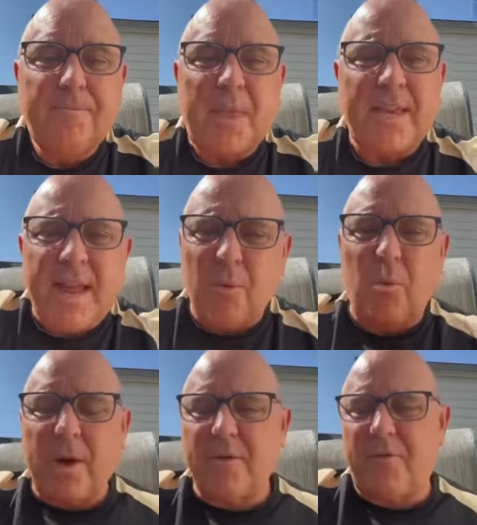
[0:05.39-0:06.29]
And yet
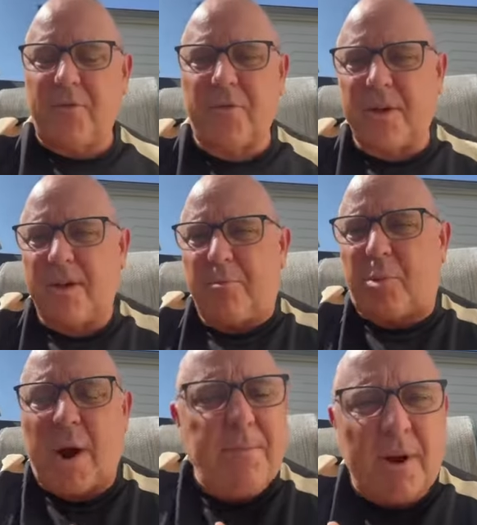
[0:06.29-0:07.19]
one of the
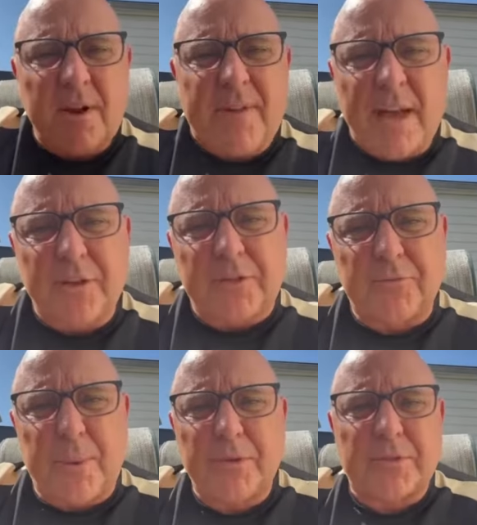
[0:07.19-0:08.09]
primary values of
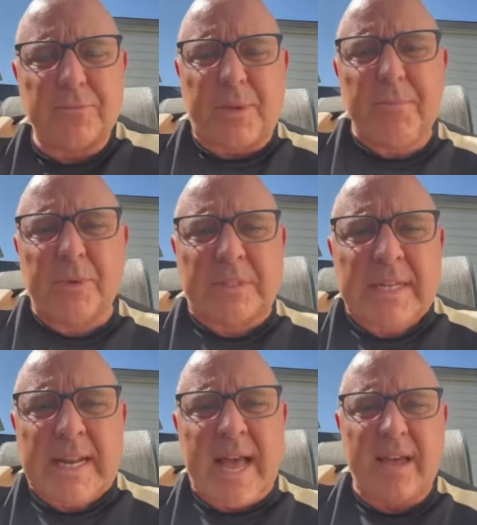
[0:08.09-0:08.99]
most people
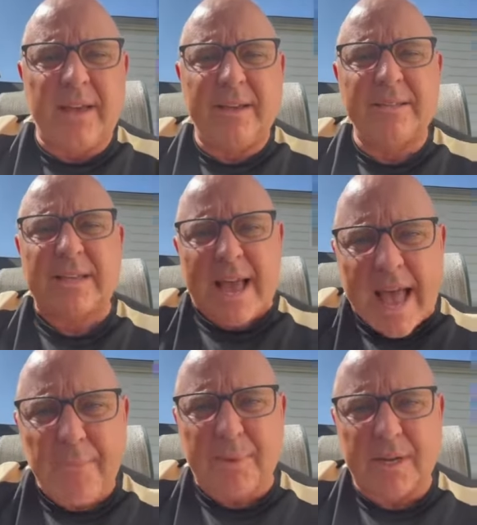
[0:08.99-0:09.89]
today is
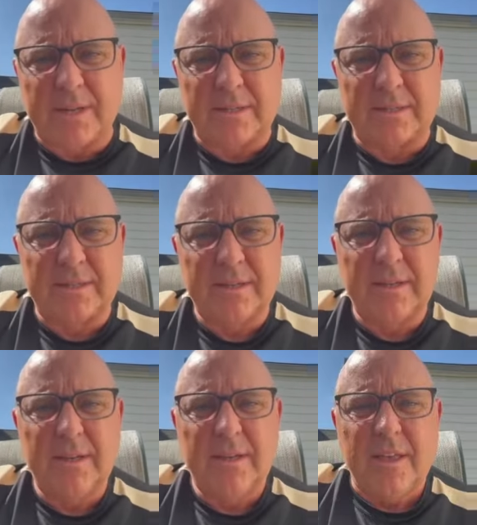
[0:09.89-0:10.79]
happiness.
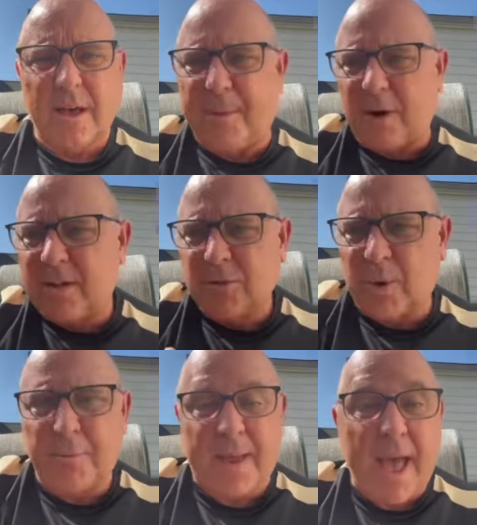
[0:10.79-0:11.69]
Americans
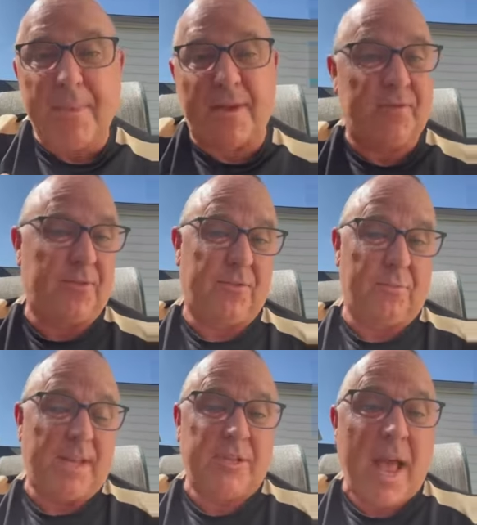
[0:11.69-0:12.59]
want to be happy. If it
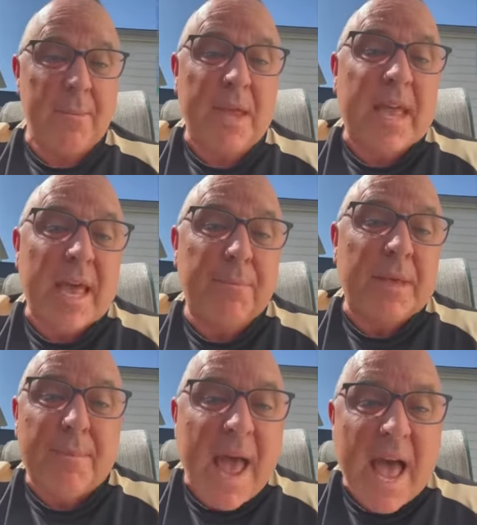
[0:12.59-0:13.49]
makes you happy, it can't be
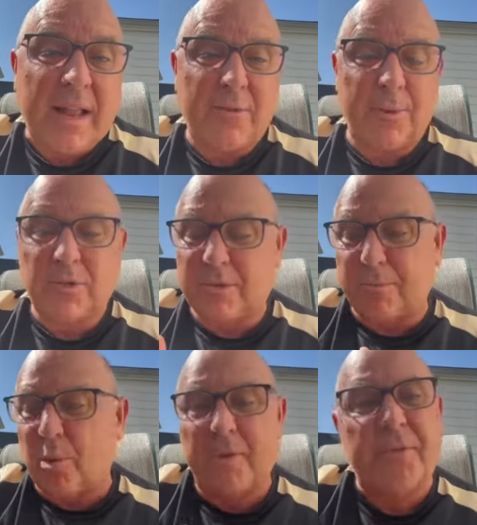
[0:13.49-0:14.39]
bad. The most
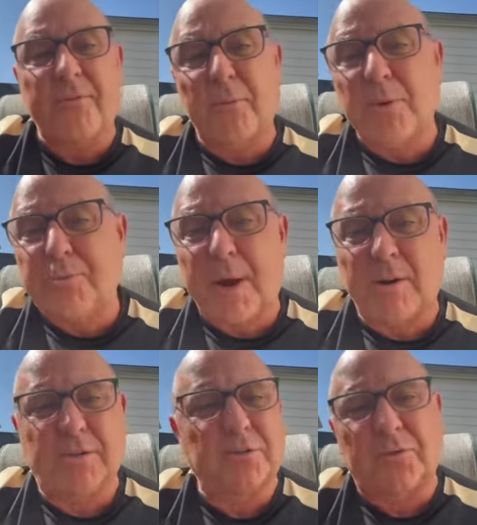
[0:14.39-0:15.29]
important thing for most
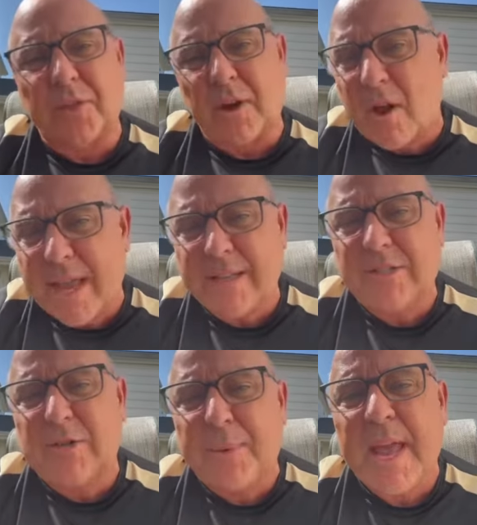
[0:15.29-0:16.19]
parents is for their kids
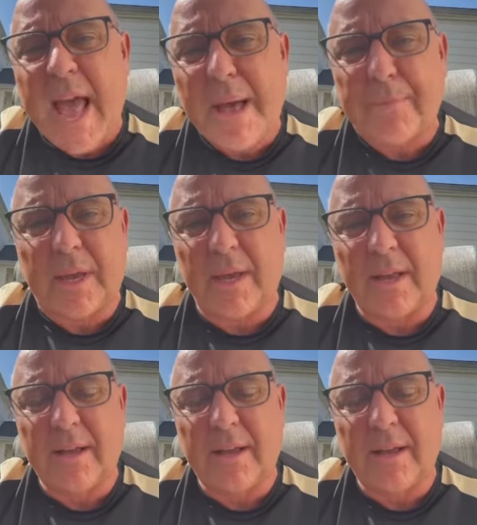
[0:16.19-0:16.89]
to be happy.